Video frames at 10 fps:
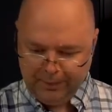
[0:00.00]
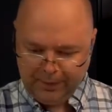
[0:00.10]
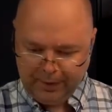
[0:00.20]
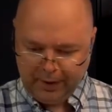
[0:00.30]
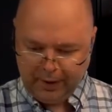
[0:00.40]

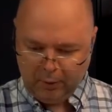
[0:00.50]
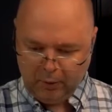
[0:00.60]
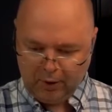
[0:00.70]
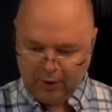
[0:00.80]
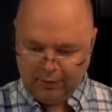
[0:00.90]
and I
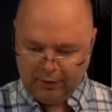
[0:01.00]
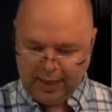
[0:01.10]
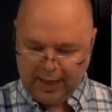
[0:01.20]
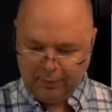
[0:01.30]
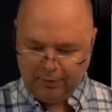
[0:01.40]
want to cover
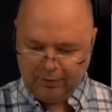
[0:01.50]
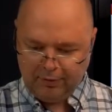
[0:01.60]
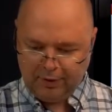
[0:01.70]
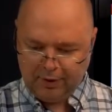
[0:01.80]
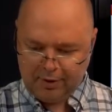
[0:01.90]
that one
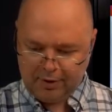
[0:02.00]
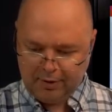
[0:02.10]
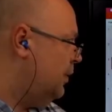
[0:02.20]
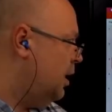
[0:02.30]
first.